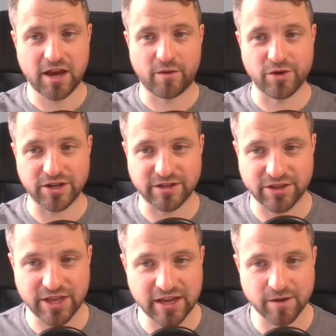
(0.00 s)
I want you to
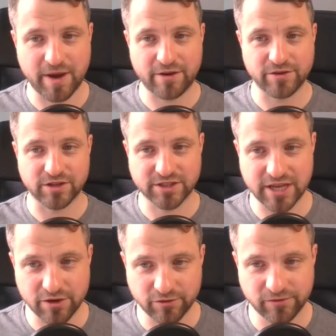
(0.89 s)
think about
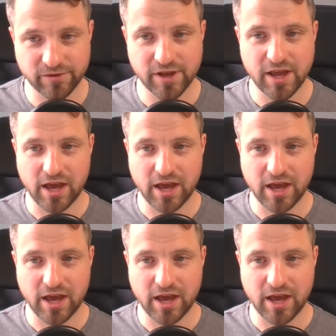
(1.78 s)
yourself.